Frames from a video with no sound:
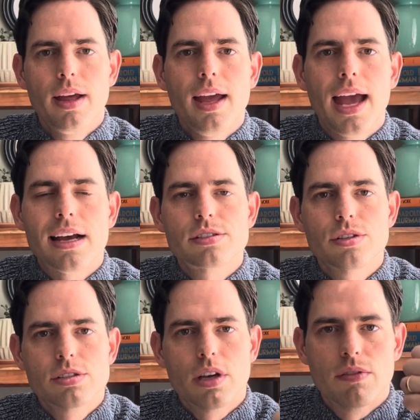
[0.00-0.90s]
Ask
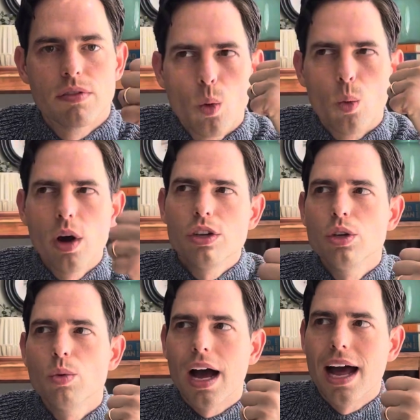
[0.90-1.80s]
yourself, what
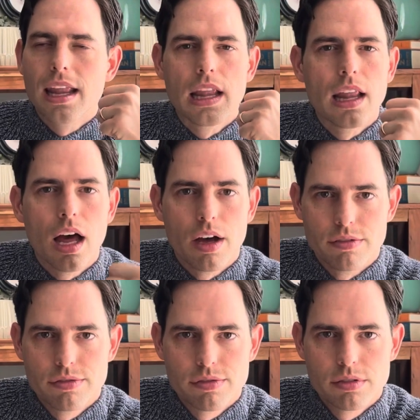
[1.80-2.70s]
do I
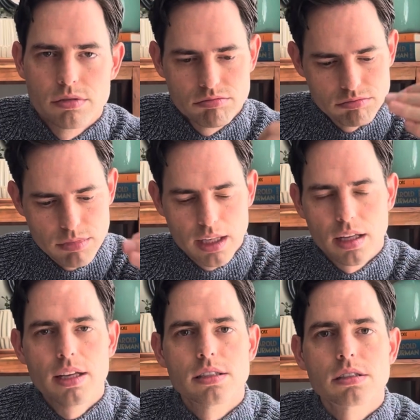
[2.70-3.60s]
love? Make a
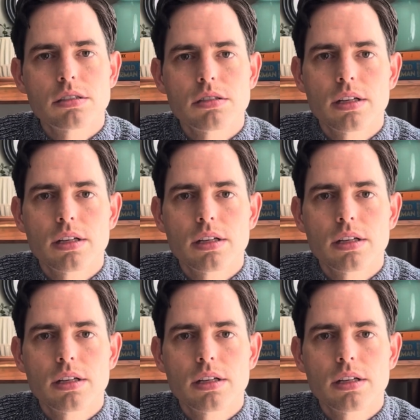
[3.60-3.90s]
list.